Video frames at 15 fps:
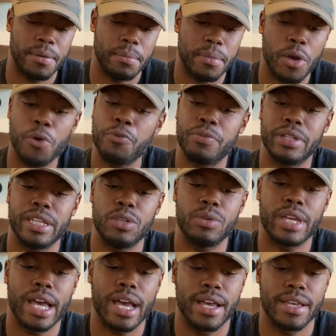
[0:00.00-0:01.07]
Hopefully you
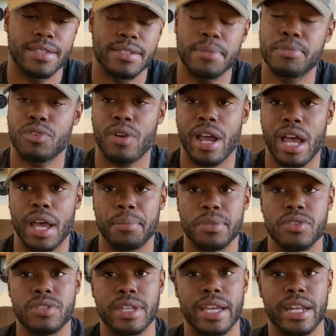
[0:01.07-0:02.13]
guys subscribe, you
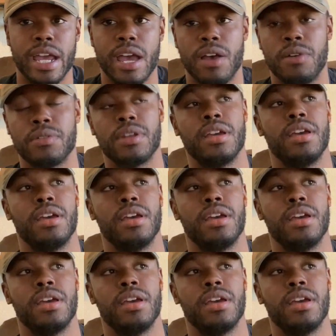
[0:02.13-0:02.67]
stay down,